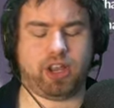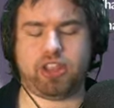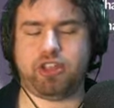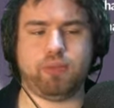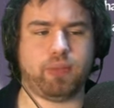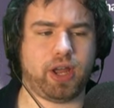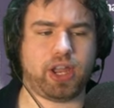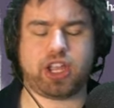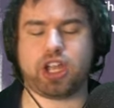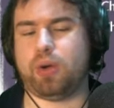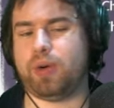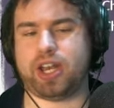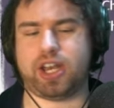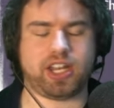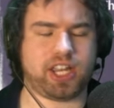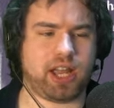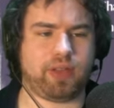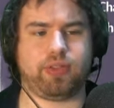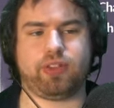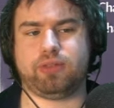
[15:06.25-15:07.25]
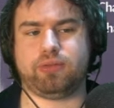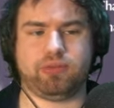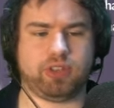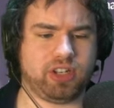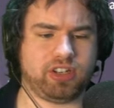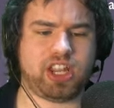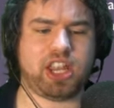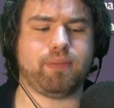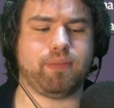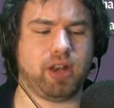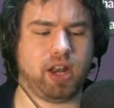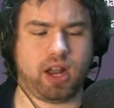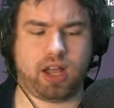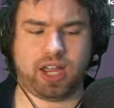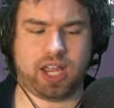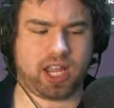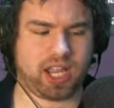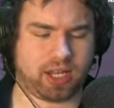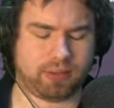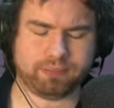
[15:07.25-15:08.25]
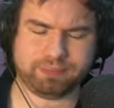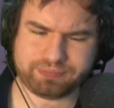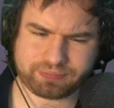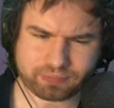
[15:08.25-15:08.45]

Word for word: You might go in and get the, the Demon Knight again.